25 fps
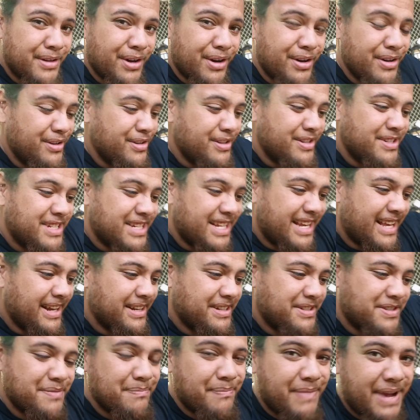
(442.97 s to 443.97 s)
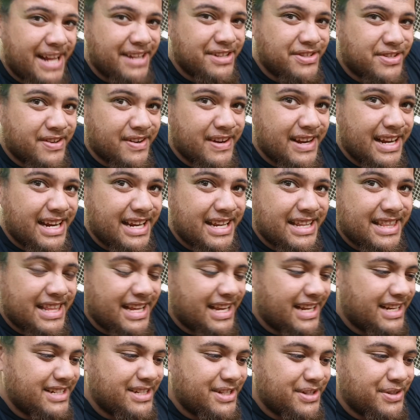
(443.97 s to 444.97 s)
don't use your kitchen bench or
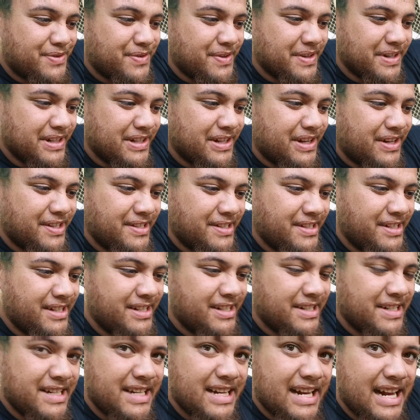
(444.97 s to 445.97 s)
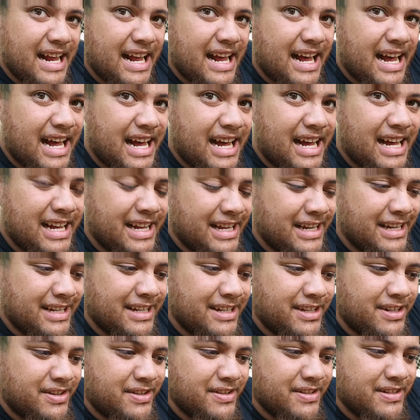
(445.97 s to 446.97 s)
anything to drill on,
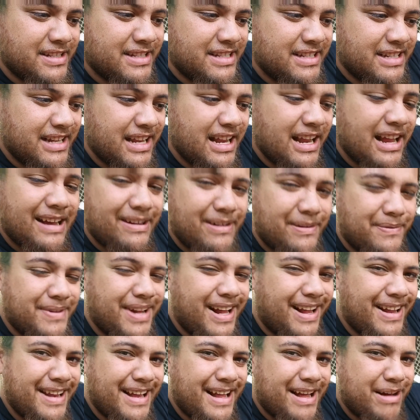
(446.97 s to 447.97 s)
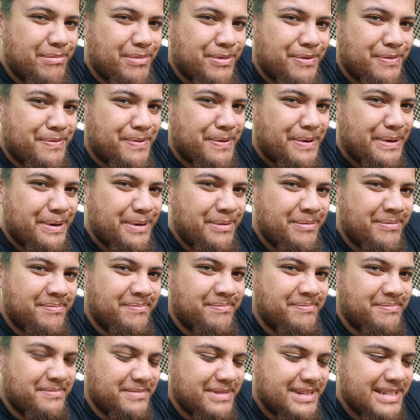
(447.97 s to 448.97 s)
because I've done that before,
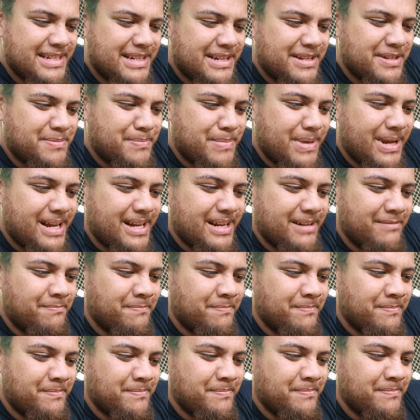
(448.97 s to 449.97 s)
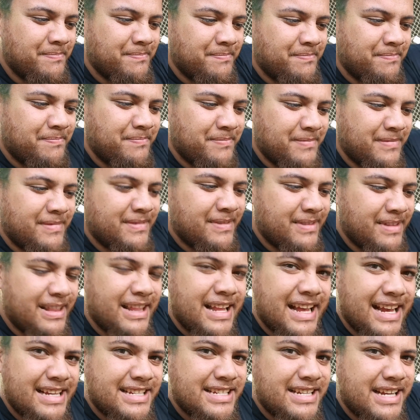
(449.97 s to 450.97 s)
because I was being
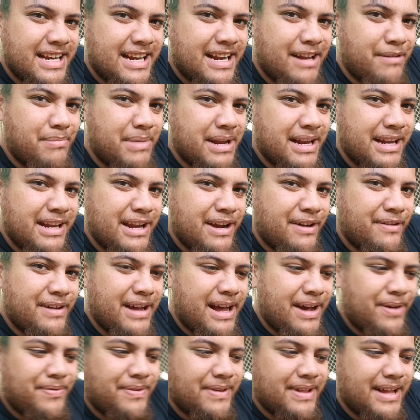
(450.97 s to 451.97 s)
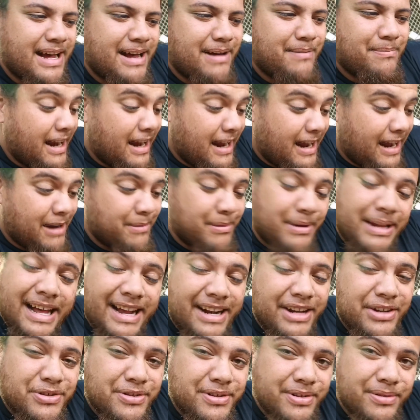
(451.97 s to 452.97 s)
lazy and I've been yelled at for that. I'm allowed
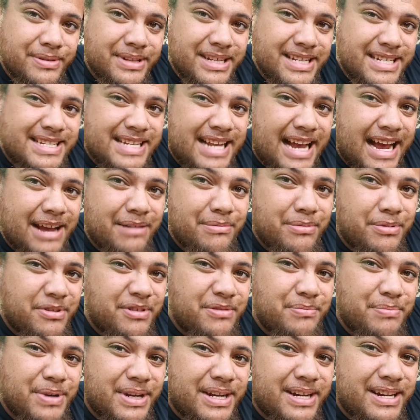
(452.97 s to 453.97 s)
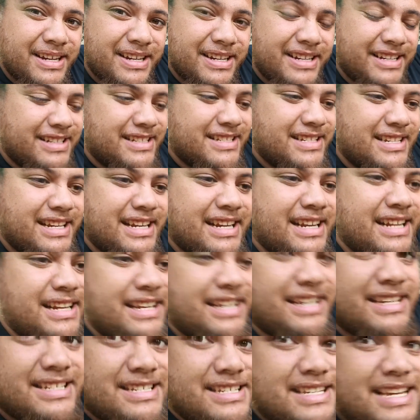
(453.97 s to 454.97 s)
to drill this table because it
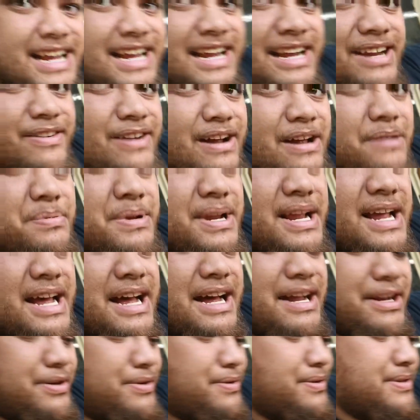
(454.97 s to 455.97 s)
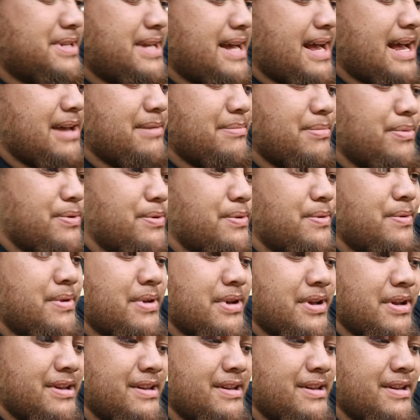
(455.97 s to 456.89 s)
is a crappy outdoor table